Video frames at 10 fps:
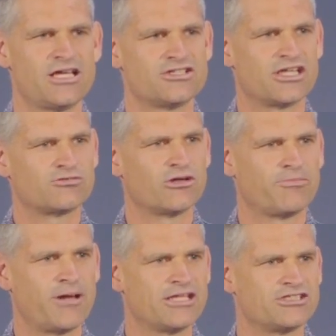So that's what
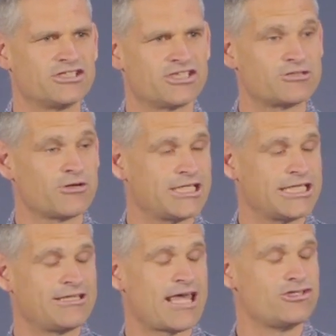repentance is. That's what I
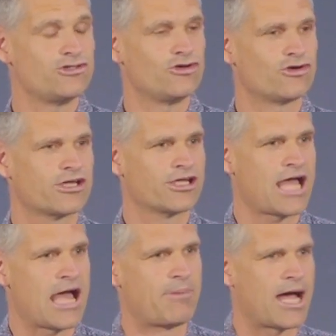did in that New York
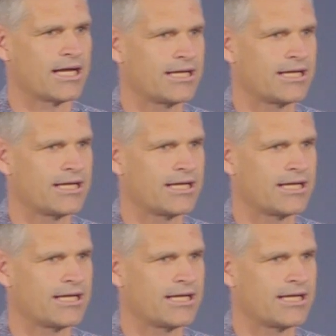car park.